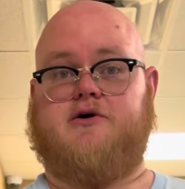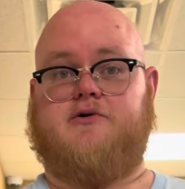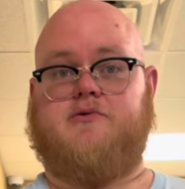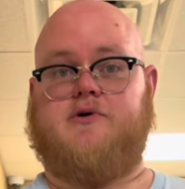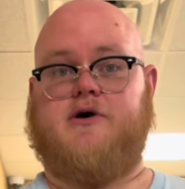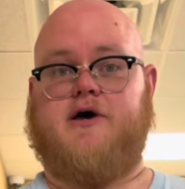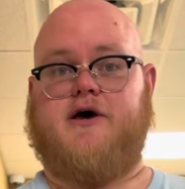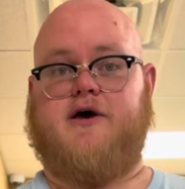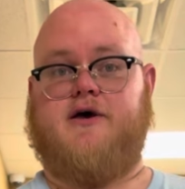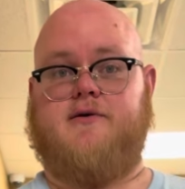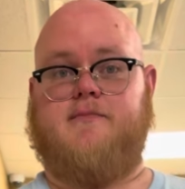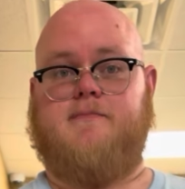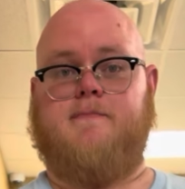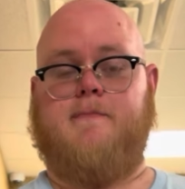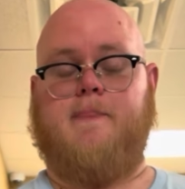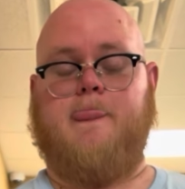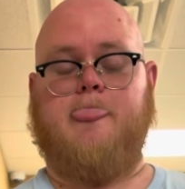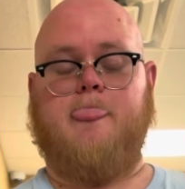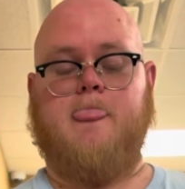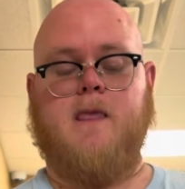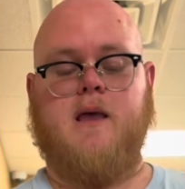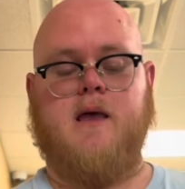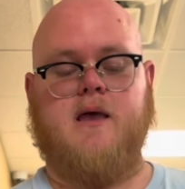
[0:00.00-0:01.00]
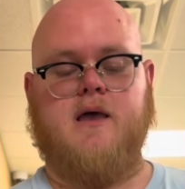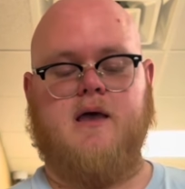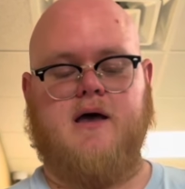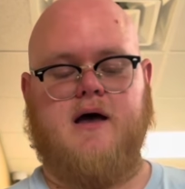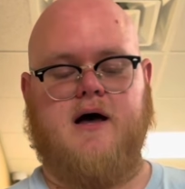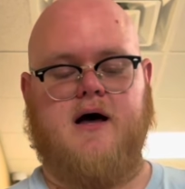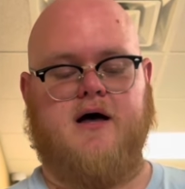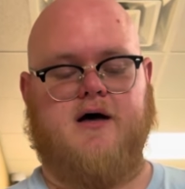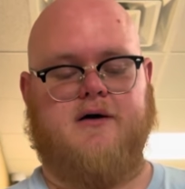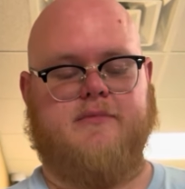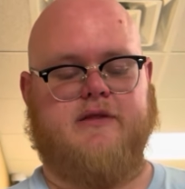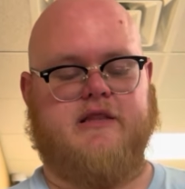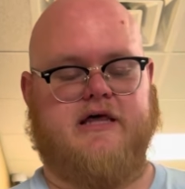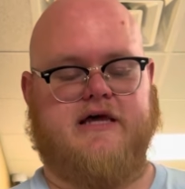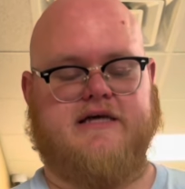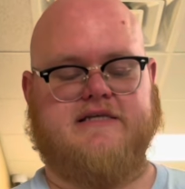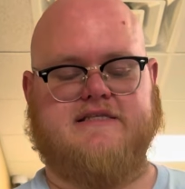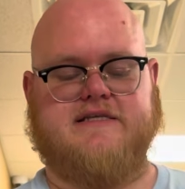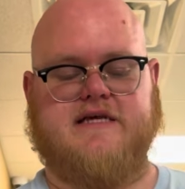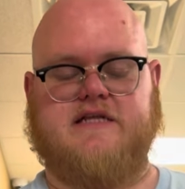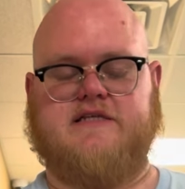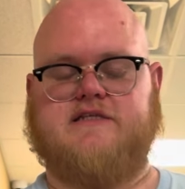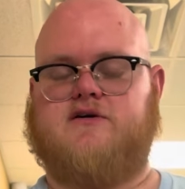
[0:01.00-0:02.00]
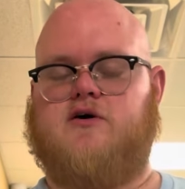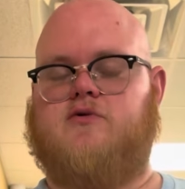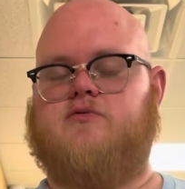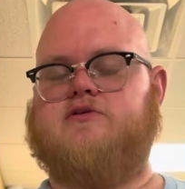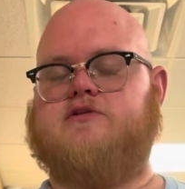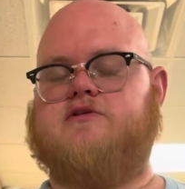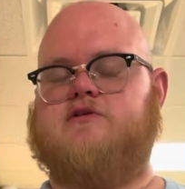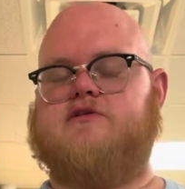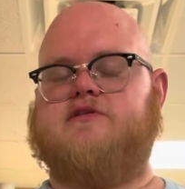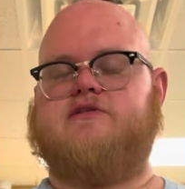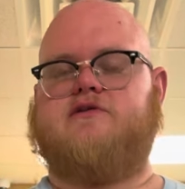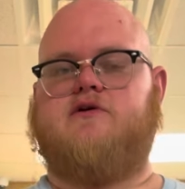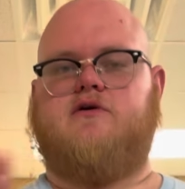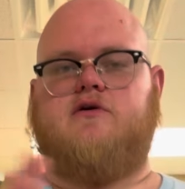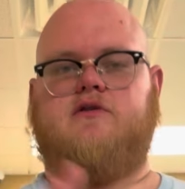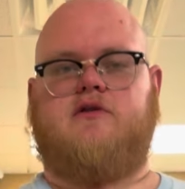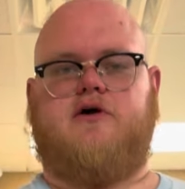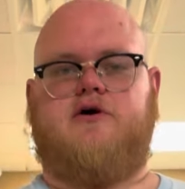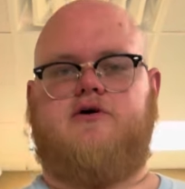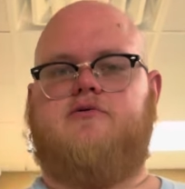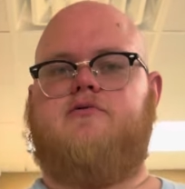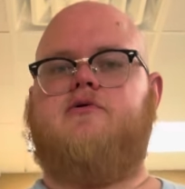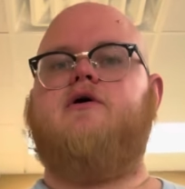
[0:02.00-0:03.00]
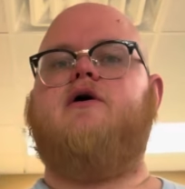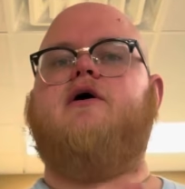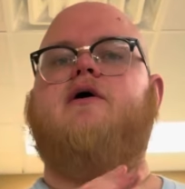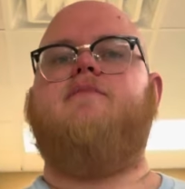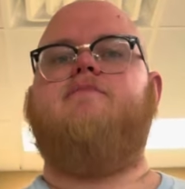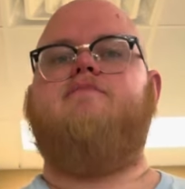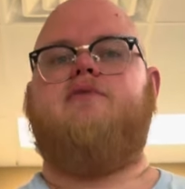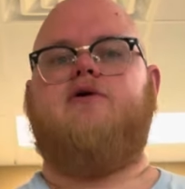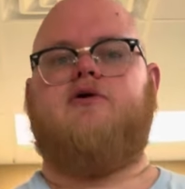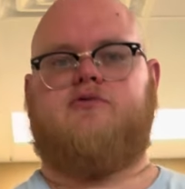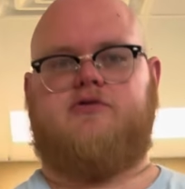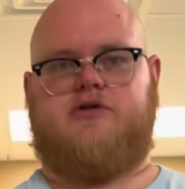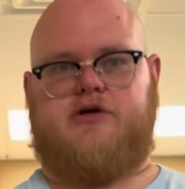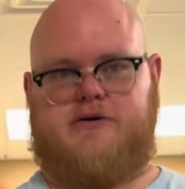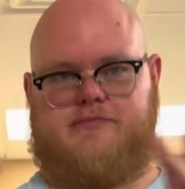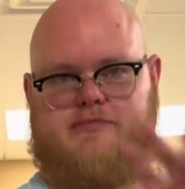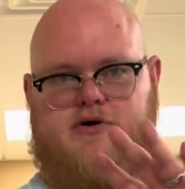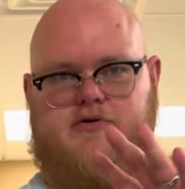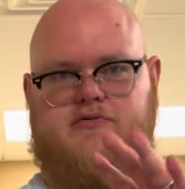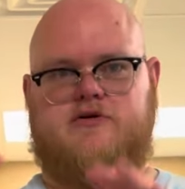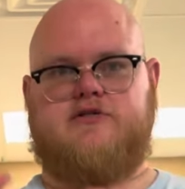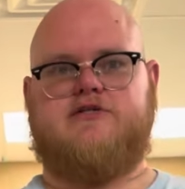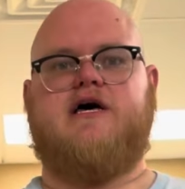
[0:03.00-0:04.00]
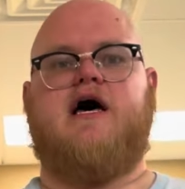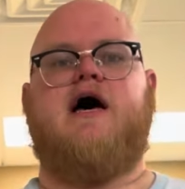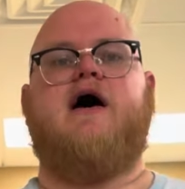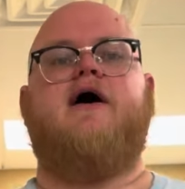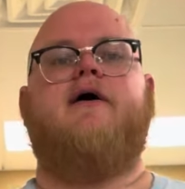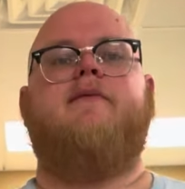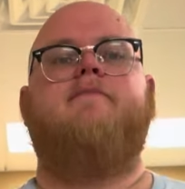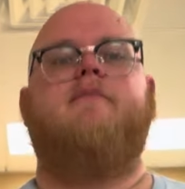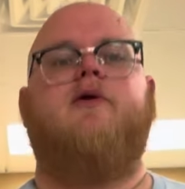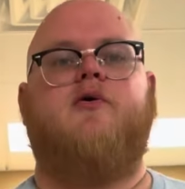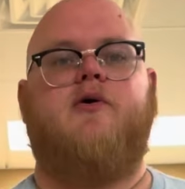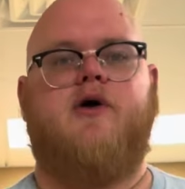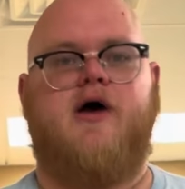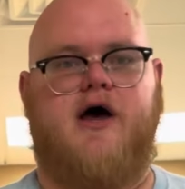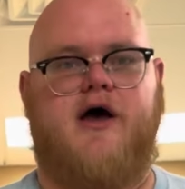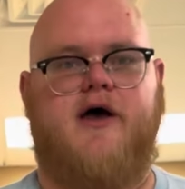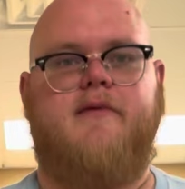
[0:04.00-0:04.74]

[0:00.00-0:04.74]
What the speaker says: okay? And like I said, it's always going to start low and build up over time, okay?